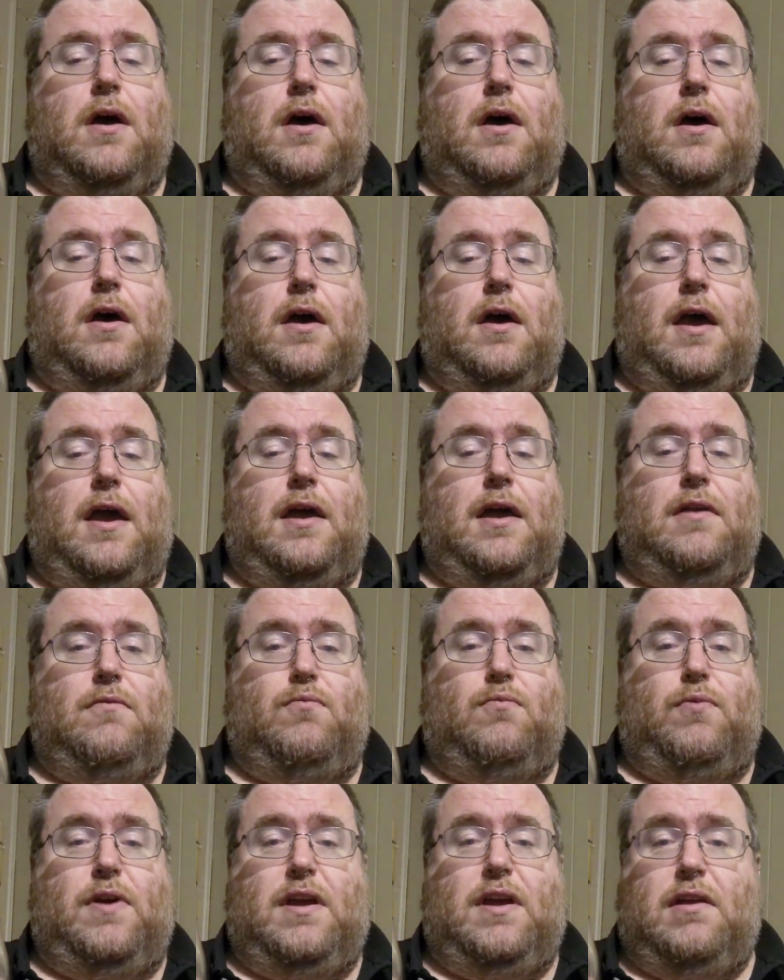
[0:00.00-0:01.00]

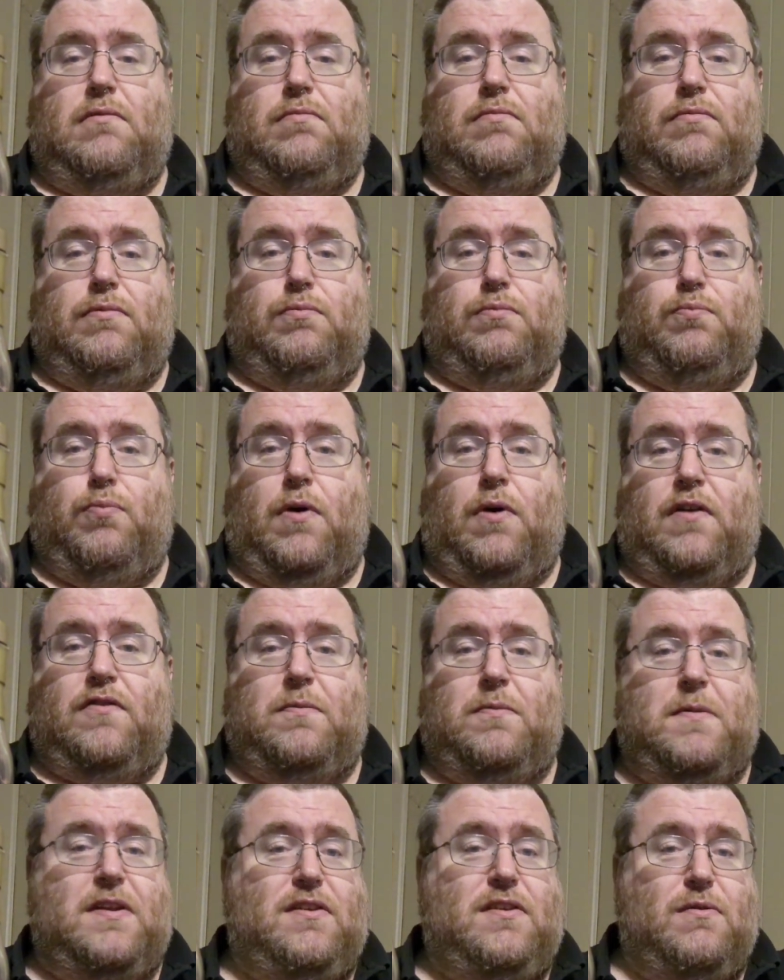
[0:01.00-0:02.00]
and we
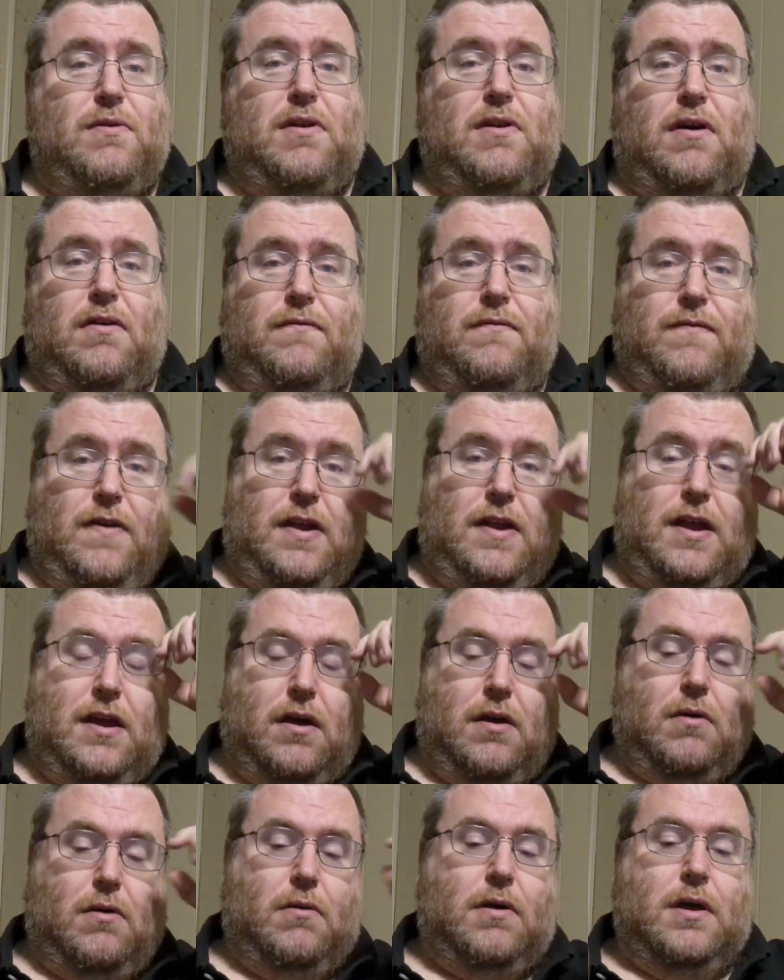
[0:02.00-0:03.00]
watched me do it on
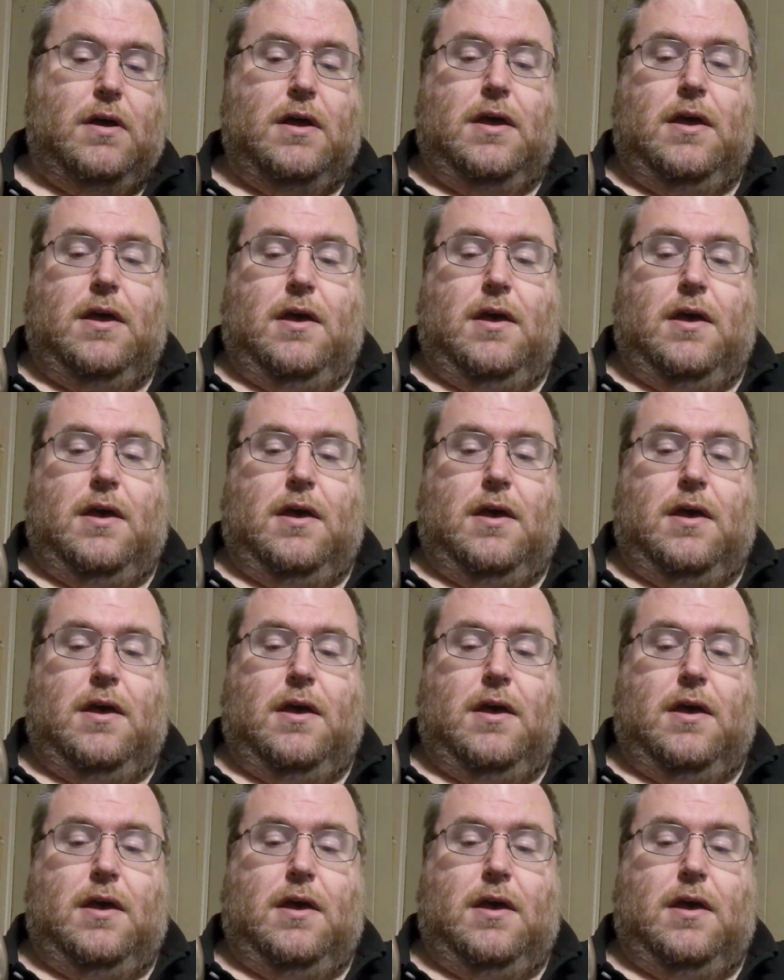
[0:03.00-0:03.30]
video.